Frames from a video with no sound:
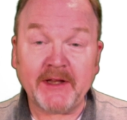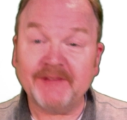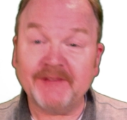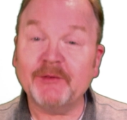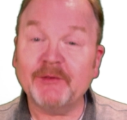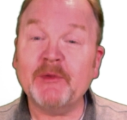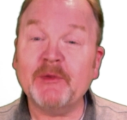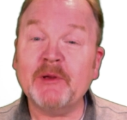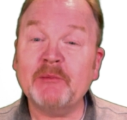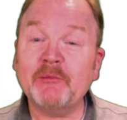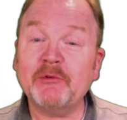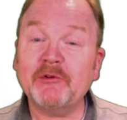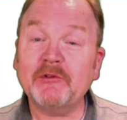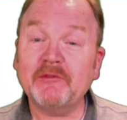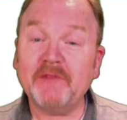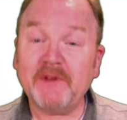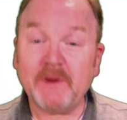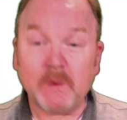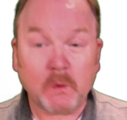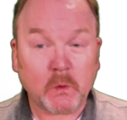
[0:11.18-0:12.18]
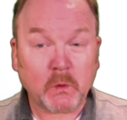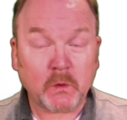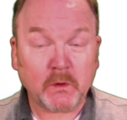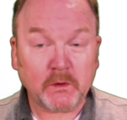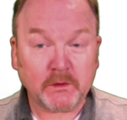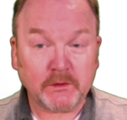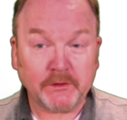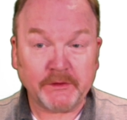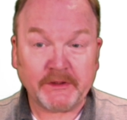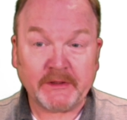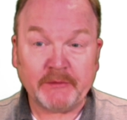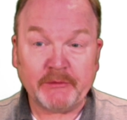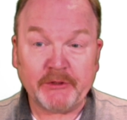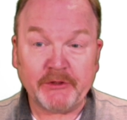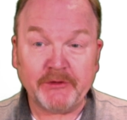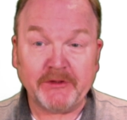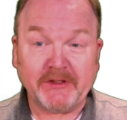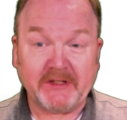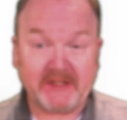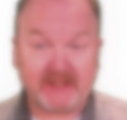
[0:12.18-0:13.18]
of a member of the Oracle
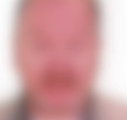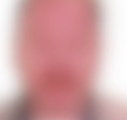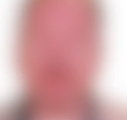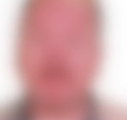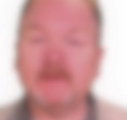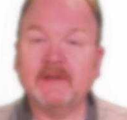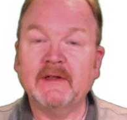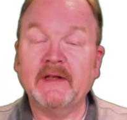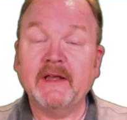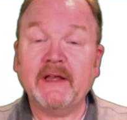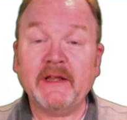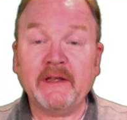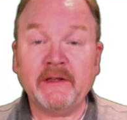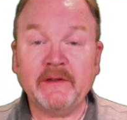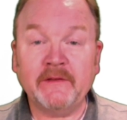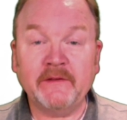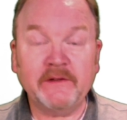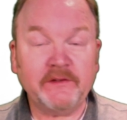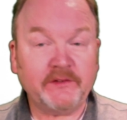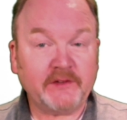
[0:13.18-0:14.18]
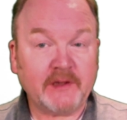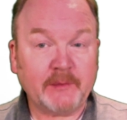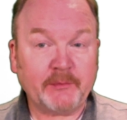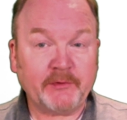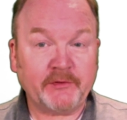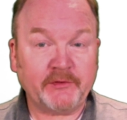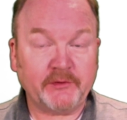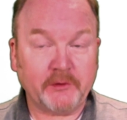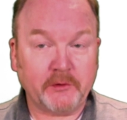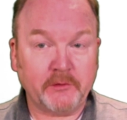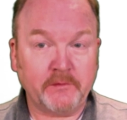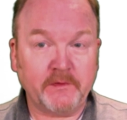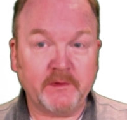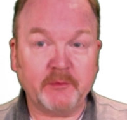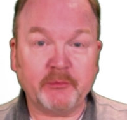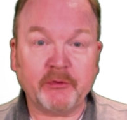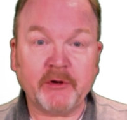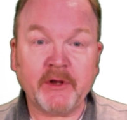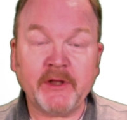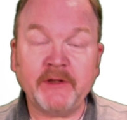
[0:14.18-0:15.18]
community. In this episode, the
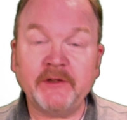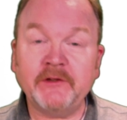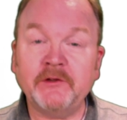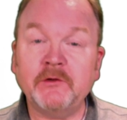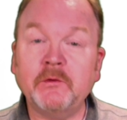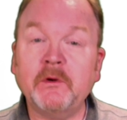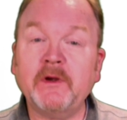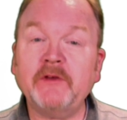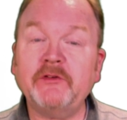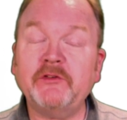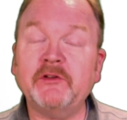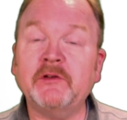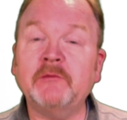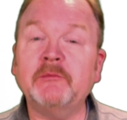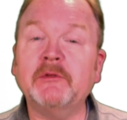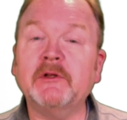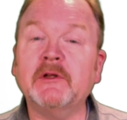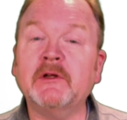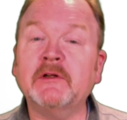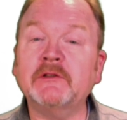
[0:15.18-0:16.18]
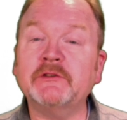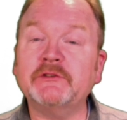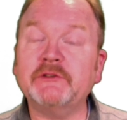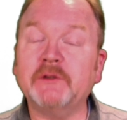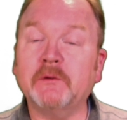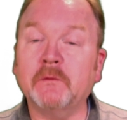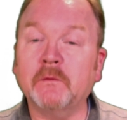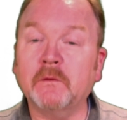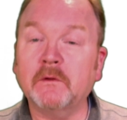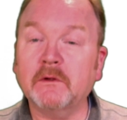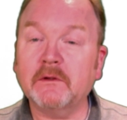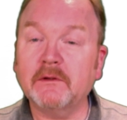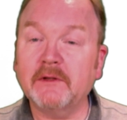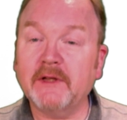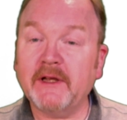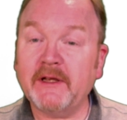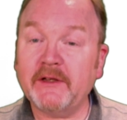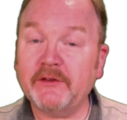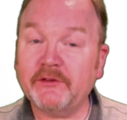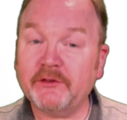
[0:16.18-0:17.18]
brain in question belongs to Oracle
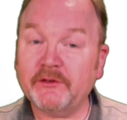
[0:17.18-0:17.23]
ACE